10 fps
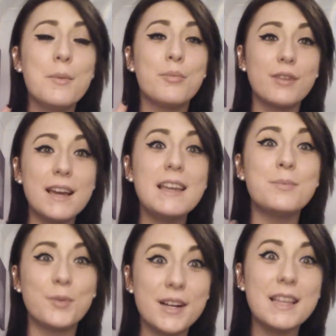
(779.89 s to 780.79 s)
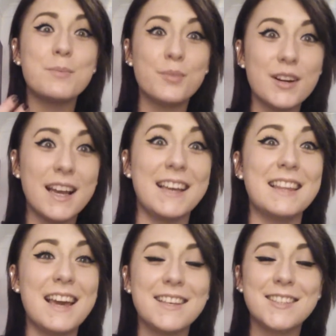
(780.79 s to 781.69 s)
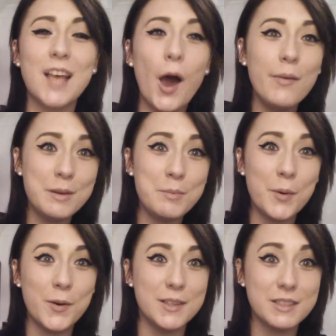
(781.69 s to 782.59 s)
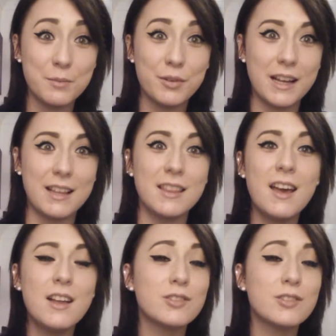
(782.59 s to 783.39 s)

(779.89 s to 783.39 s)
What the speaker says: Breathe, breathe, breathe. It is so important to breathe.